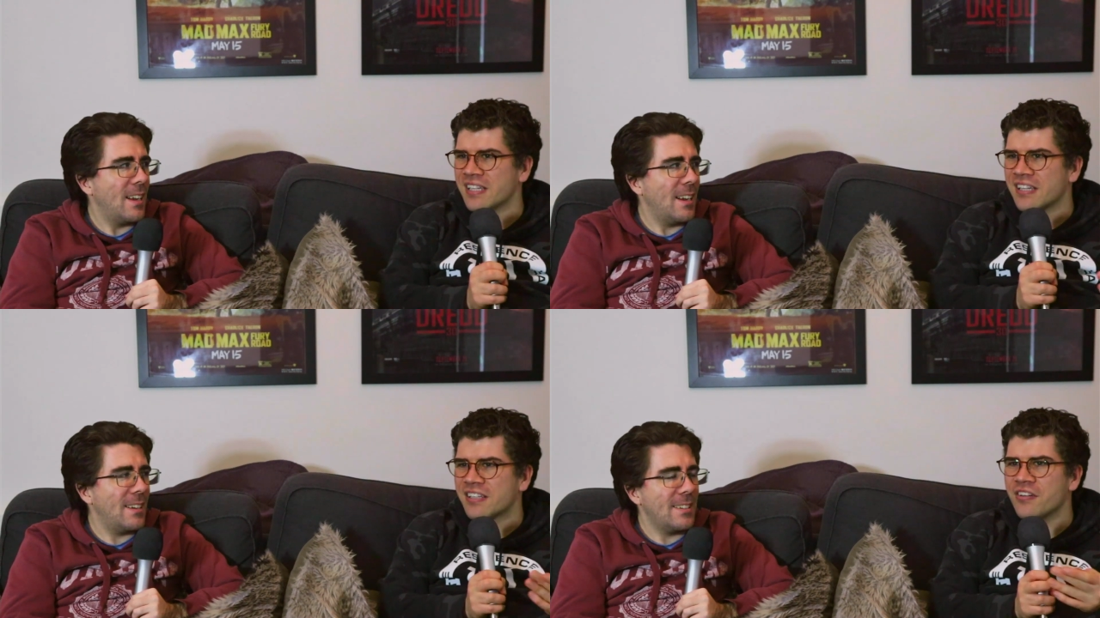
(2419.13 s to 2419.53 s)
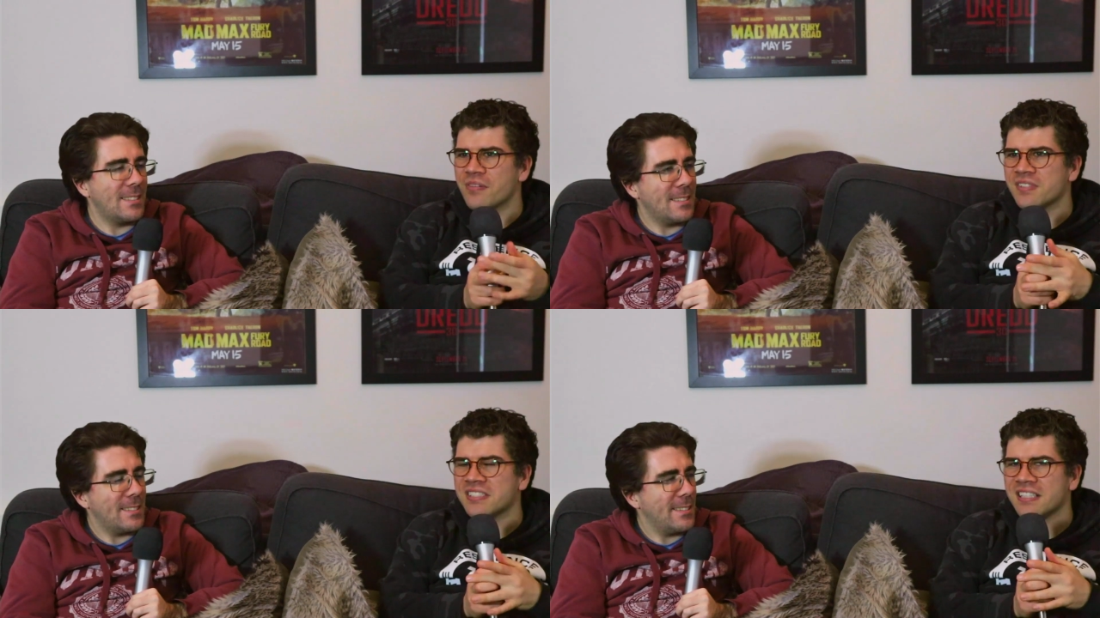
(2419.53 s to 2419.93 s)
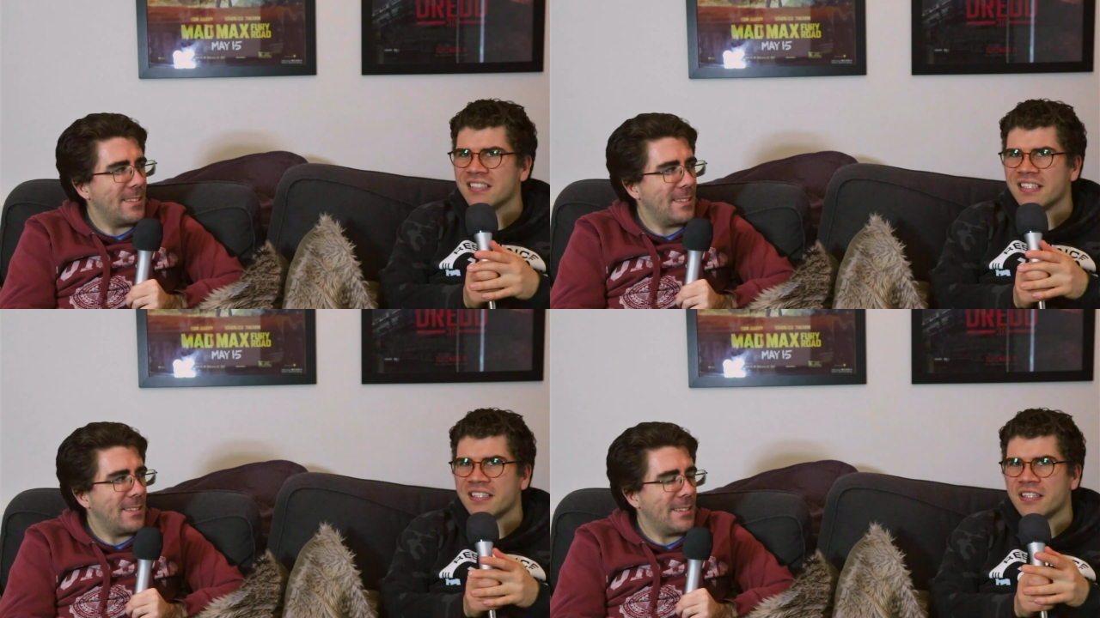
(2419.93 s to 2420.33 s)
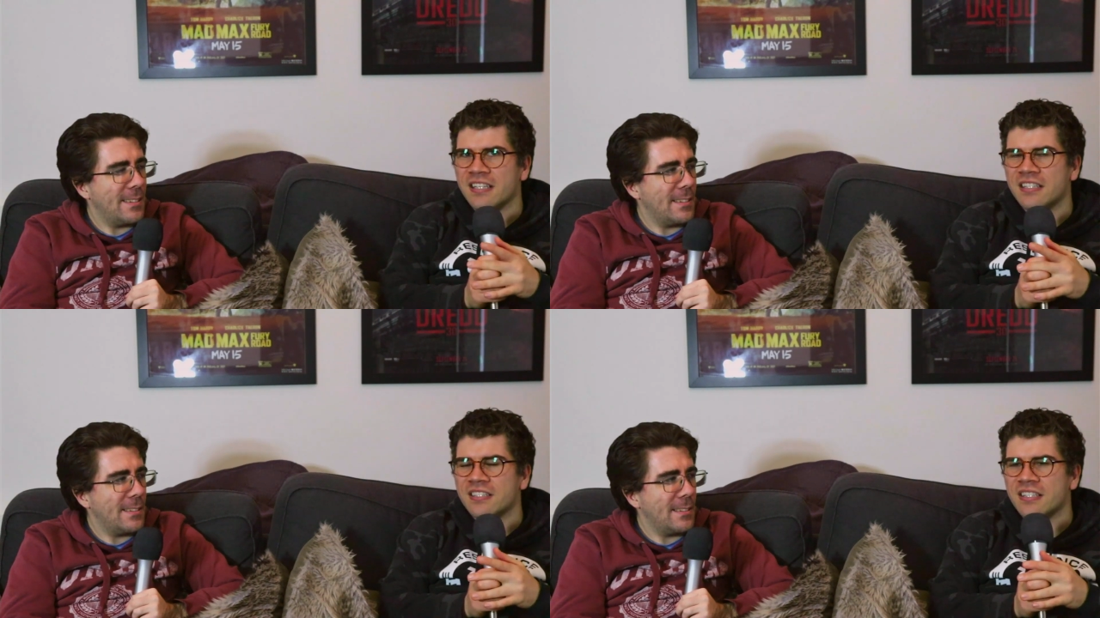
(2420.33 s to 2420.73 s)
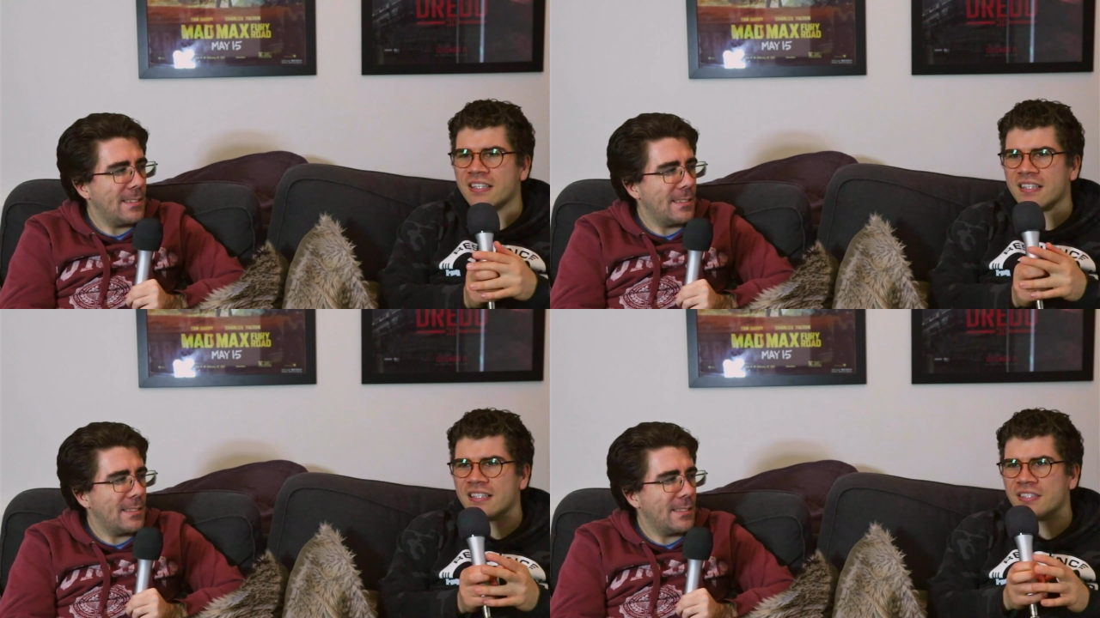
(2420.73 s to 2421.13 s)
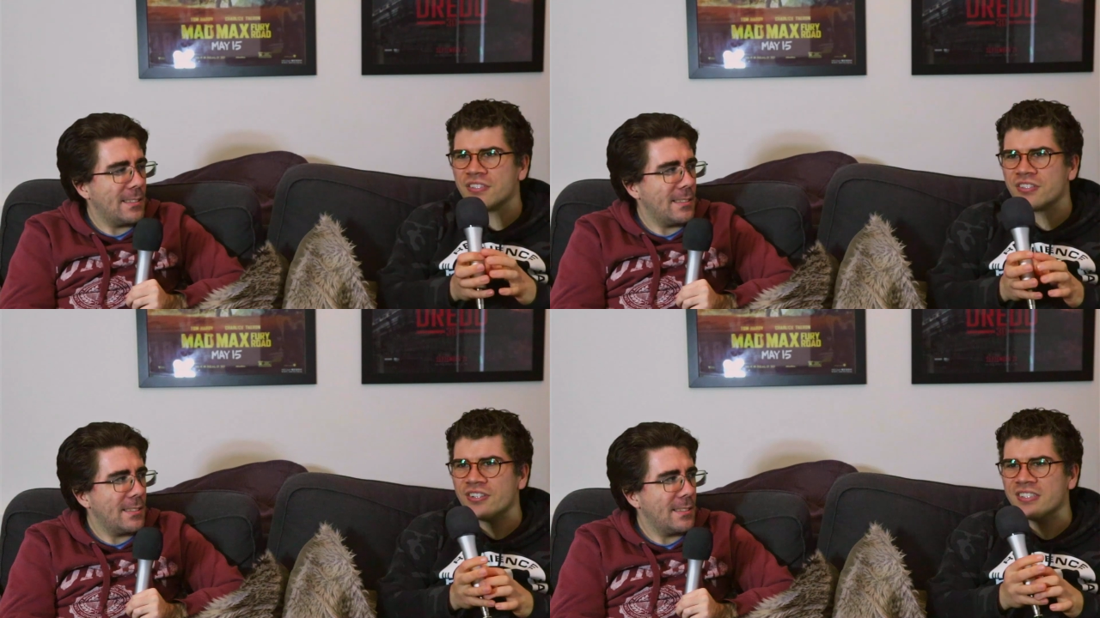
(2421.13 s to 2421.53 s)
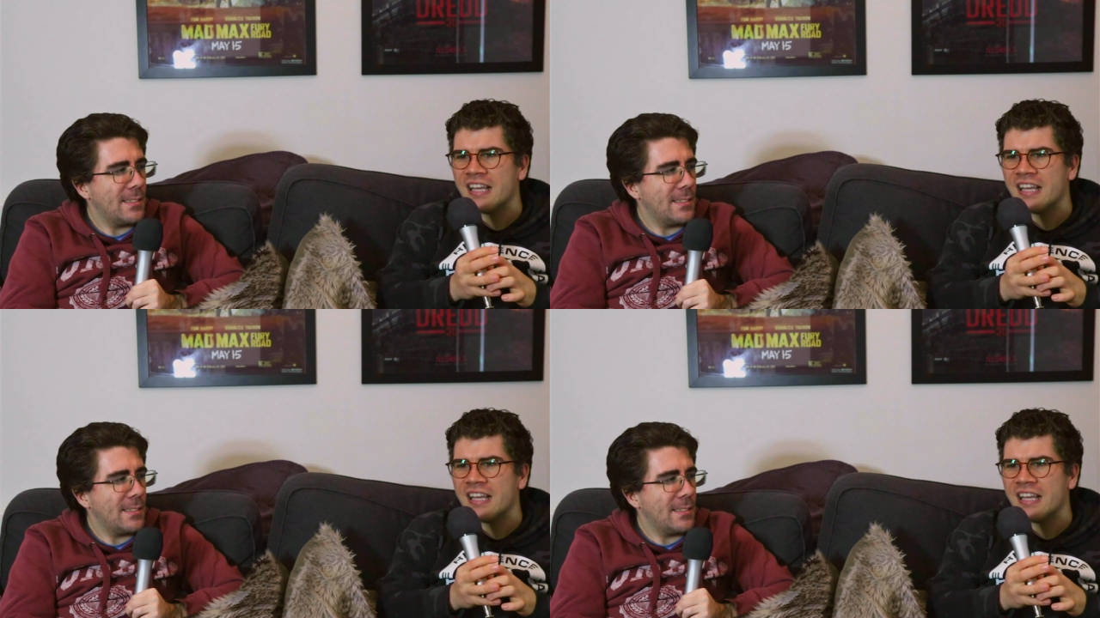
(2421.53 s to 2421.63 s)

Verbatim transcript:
Speaker 1: No, I'm just saying like you don't